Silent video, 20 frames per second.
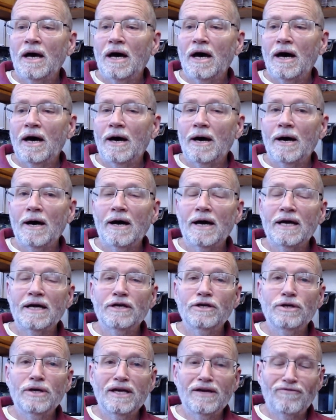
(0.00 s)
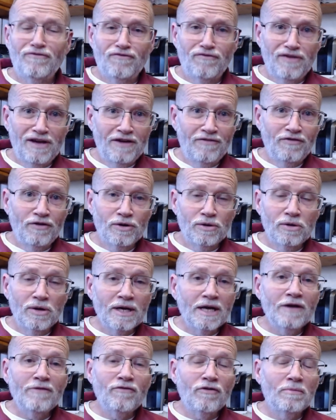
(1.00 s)
Uh, if, if, you're
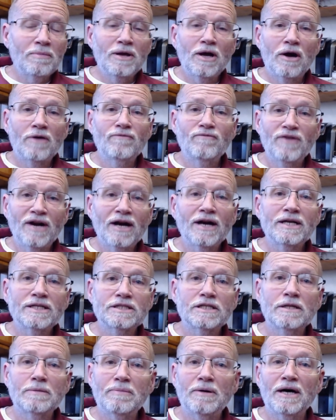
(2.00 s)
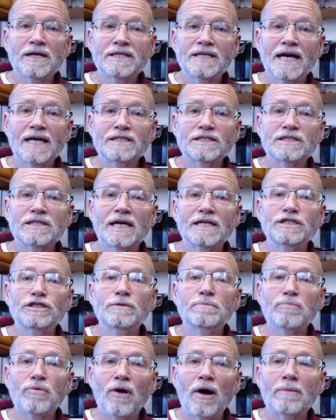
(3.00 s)
looking for me on various of the podcast sites,
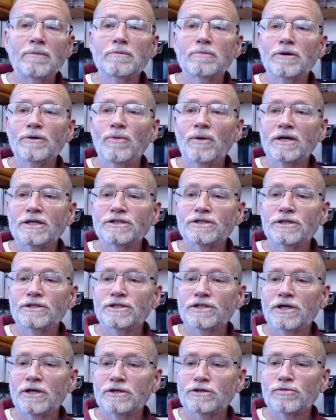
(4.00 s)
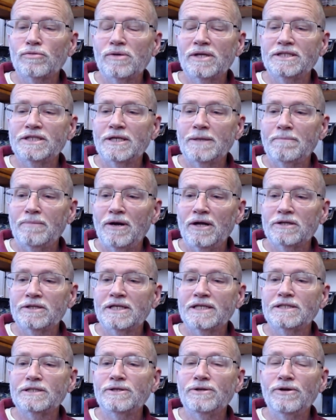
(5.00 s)
you probably want to search Kurt's Religion and
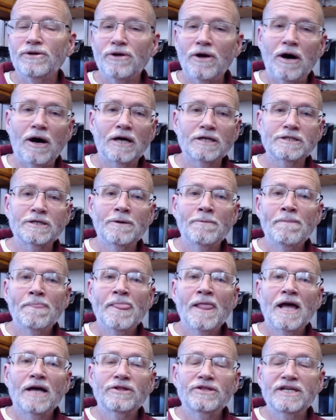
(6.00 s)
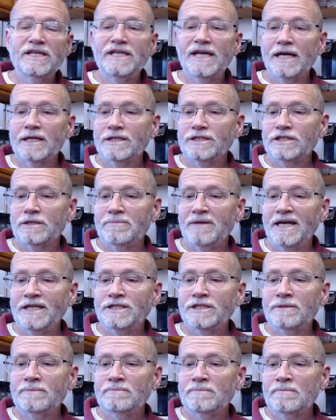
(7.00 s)
Politics, not the Daily
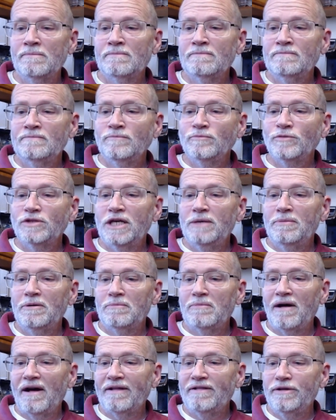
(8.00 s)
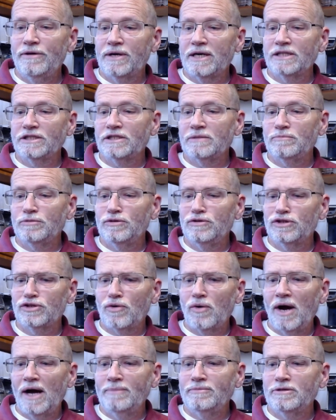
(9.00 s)
Summation. Keep in mind you can
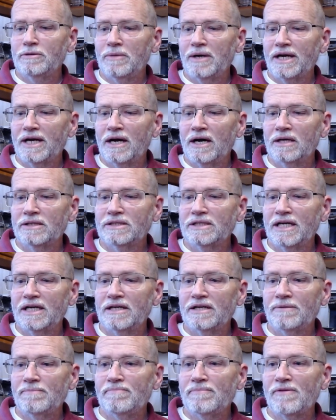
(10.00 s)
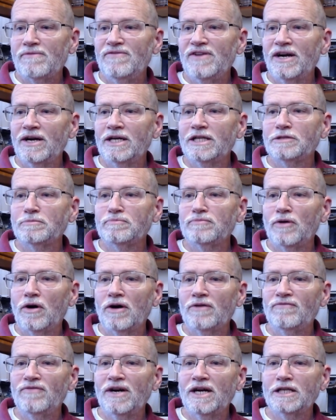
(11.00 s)
subscribe to my content various
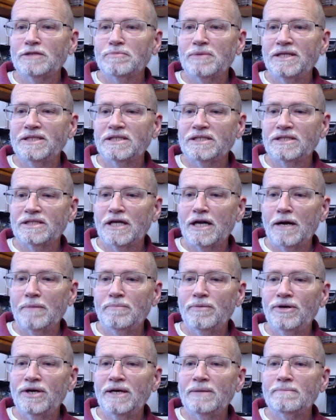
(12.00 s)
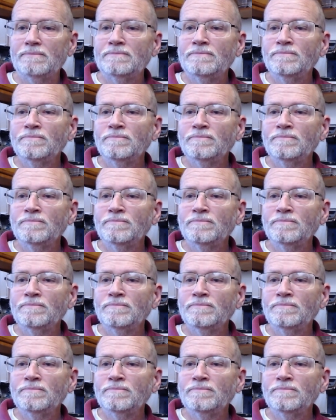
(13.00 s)
on various places that I put it.